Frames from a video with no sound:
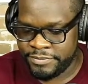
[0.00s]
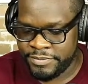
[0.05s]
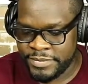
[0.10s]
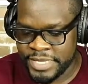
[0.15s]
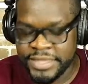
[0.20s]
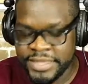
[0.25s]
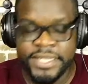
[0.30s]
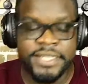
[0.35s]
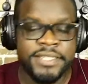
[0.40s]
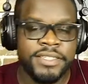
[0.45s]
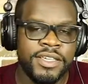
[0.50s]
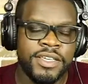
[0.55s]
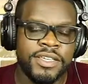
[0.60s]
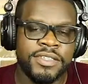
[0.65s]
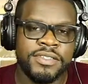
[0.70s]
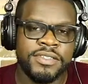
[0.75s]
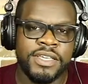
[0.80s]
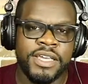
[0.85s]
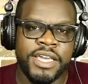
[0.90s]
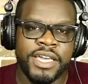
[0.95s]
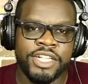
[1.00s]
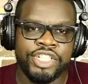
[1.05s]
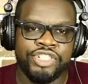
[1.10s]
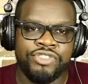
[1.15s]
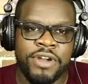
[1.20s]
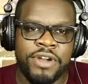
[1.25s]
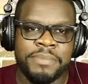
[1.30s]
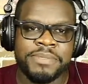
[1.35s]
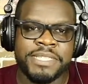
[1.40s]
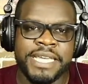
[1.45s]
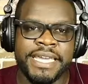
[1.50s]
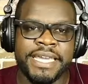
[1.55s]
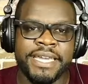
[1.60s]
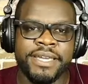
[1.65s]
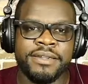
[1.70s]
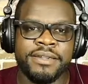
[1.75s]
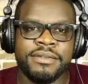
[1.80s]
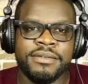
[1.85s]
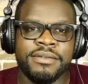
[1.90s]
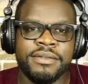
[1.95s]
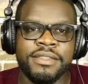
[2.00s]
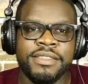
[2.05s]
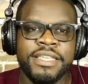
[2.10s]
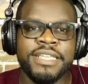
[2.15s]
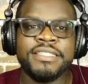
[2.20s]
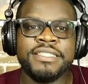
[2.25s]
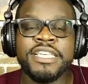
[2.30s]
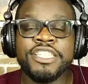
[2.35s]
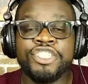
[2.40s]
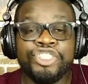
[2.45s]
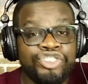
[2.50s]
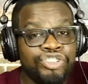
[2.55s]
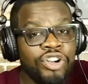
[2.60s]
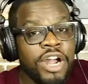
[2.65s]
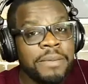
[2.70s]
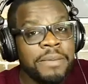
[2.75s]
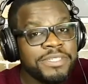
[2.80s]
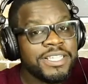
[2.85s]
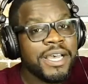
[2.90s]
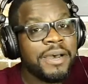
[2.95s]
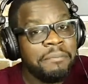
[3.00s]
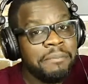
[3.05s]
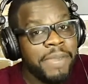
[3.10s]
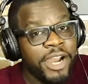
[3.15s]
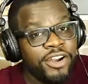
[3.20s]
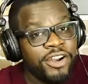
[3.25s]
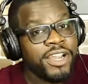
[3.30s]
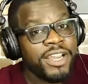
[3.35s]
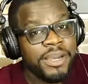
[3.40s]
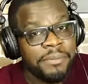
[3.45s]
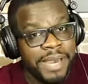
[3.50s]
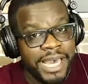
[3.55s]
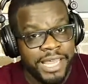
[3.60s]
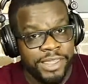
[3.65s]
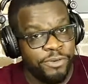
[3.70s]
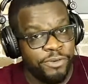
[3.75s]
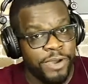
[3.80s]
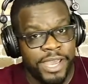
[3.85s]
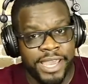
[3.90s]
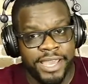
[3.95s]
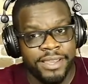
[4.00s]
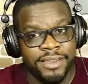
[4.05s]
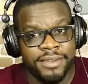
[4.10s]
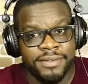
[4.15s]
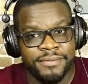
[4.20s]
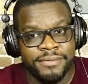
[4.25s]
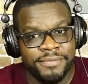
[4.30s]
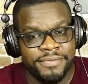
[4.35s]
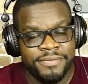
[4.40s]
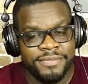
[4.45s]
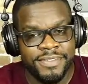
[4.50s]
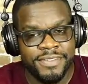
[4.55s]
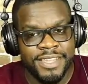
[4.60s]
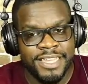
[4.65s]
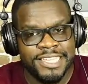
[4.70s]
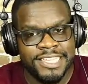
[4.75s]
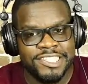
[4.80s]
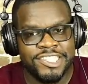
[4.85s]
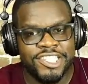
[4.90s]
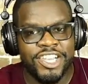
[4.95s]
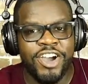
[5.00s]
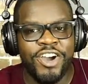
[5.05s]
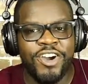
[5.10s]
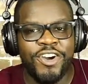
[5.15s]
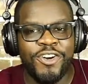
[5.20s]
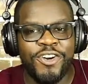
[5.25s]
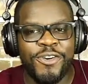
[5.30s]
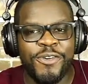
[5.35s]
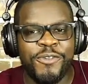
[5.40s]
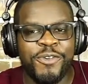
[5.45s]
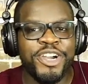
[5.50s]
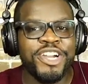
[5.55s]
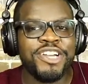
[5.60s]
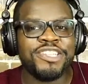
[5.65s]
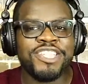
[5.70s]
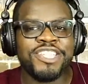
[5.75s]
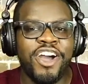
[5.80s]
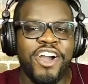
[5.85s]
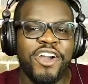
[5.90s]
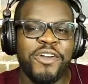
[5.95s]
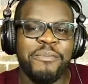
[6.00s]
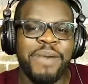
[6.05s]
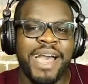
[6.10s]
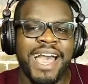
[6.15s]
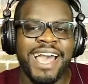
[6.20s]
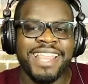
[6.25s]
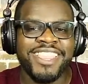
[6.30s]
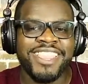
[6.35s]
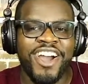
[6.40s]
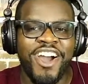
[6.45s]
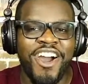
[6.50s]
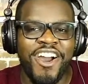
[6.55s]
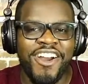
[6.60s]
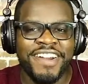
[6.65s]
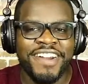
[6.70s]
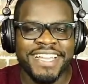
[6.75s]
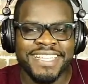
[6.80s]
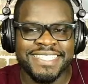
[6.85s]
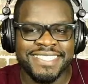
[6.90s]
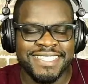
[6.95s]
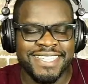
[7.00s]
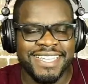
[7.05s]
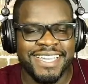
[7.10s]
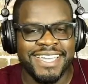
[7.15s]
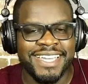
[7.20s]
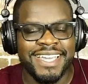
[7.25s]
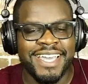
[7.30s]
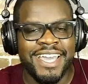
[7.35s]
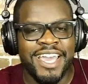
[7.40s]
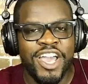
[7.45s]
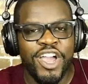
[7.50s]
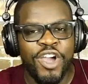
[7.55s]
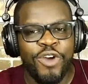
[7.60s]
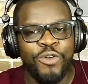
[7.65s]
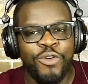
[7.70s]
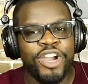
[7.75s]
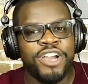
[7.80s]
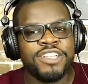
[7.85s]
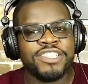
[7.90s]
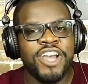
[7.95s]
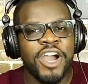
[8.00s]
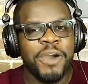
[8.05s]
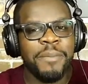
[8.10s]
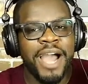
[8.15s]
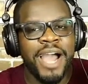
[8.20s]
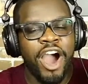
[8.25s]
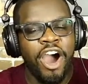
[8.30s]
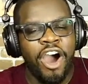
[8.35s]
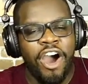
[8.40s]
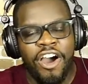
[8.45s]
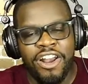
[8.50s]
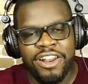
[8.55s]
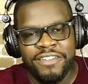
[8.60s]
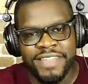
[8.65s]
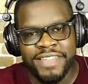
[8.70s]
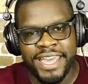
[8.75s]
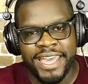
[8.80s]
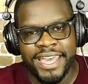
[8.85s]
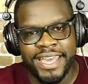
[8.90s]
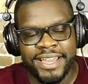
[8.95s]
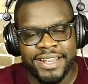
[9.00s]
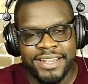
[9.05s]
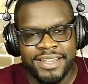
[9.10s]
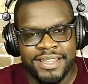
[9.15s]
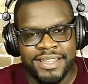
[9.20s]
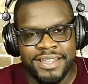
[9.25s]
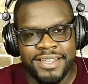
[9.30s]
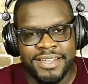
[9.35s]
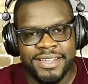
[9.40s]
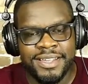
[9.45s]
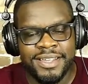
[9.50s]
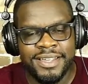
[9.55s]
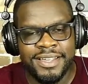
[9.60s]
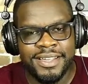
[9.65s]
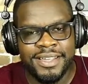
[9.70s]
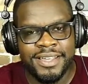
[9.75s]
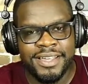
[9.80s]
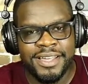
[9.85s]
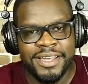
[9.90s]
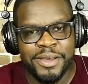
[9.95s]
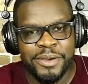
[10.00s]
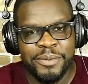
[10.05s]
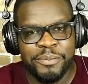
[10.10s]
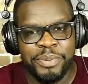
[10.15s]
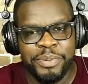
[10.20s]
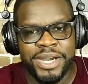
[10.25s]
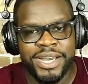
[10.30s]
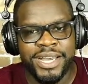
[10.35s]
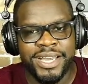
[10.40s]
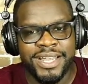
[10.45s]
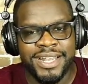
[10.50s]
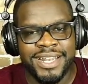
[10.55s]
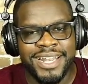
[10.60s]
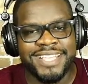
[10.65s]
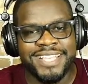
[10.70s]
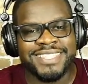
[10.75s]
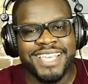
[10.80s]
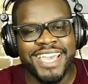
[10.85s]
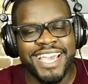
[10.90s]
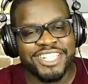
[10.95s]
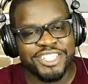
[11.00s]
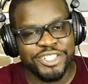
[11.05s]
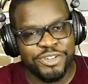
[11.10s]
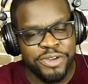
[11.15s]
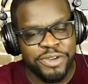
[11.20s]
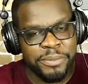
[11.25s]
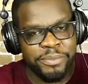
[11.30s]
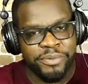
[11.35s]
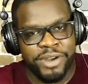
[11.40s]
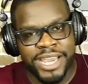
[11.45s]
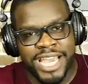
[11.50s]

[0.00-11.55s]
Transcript: This is in Trump's hand. This is Trump's America, by the way. So we're going to talk about the RNC. We're going to talk about all of that. But let's catch a quick break.